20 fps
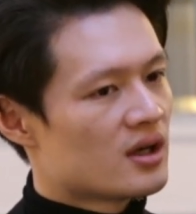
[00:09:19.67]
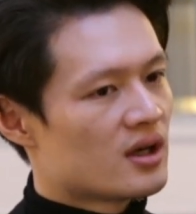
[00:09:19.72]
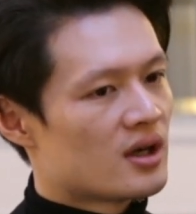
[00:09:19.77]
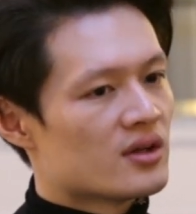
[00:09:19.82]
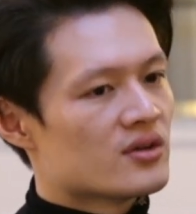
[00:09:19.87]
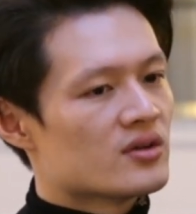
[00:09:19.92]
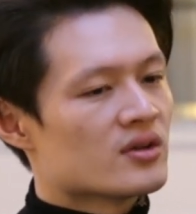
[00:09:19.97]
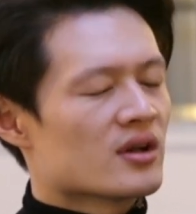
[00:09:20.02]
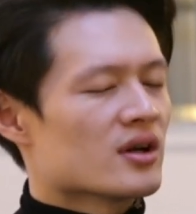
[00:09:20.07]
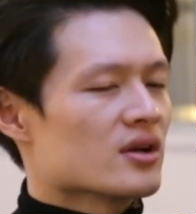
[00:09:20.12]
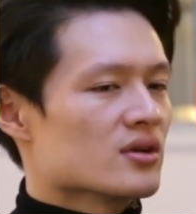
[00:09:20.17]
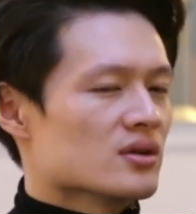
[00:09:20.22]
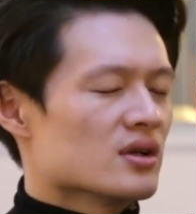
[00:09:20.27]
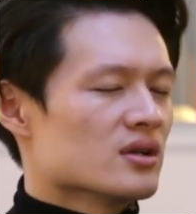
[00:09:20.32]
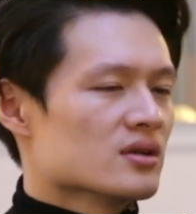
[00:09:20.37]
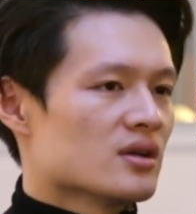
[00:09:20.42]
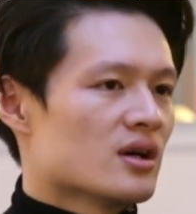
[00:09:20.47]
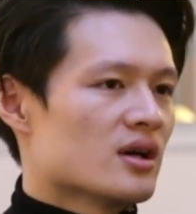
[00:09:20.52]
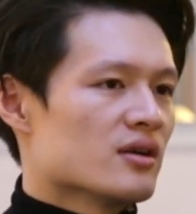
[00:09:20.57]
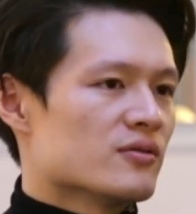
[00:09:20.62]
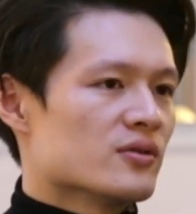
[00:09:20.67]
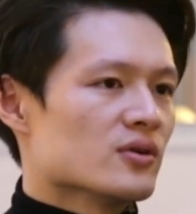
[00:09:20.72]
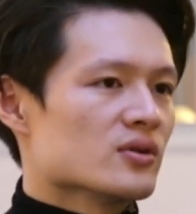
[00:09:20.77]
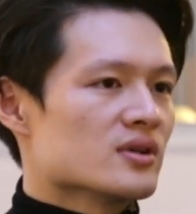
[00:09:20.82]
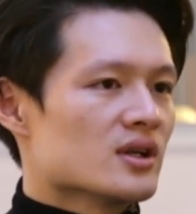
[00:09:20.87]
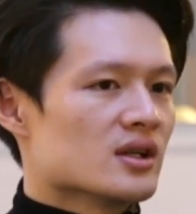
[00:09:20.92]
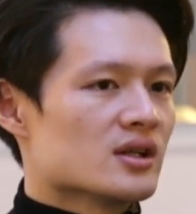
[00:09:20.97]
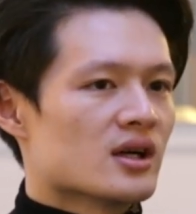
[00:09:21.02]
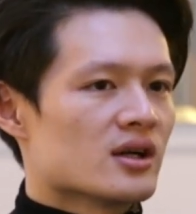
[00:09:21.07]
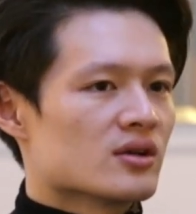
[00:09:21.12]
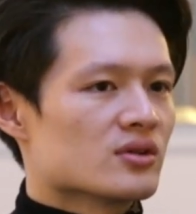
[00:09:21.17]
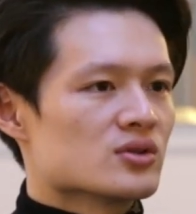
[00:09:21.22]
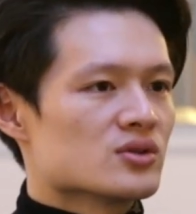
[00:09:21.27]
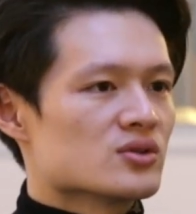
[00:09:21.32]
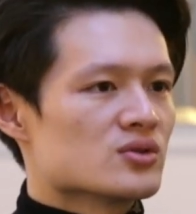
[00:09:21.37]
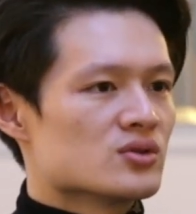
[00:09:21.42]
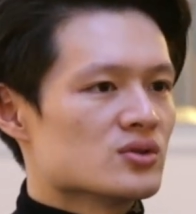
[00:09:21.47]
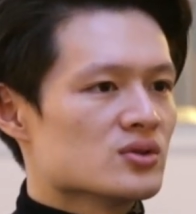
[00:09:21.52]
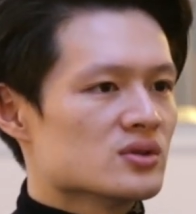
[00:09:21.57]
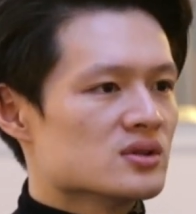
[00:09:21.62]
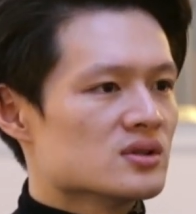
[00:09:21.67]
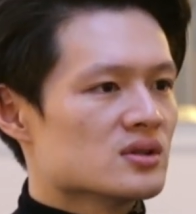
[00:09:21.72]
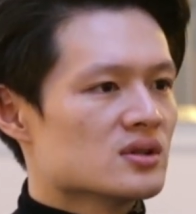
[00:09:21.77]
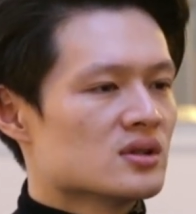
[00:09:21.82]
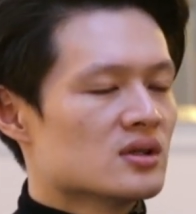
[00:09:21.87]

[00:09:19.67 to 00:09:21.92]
And then I felt that I understood